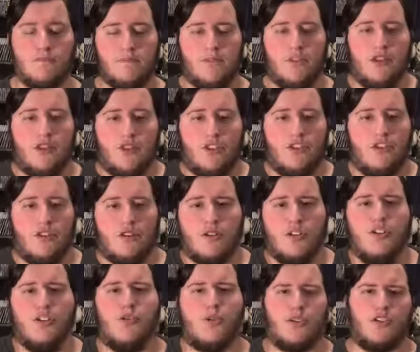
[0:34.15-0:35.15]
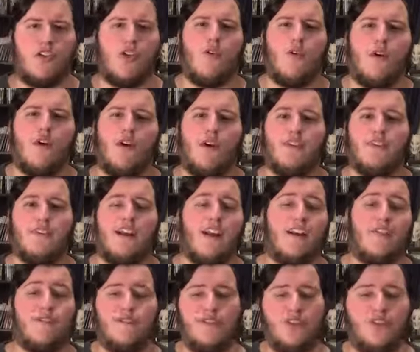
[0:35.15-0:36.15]
you know what's going on. It's not
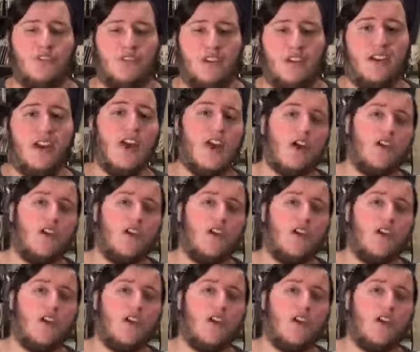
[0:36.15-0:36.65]
confusing.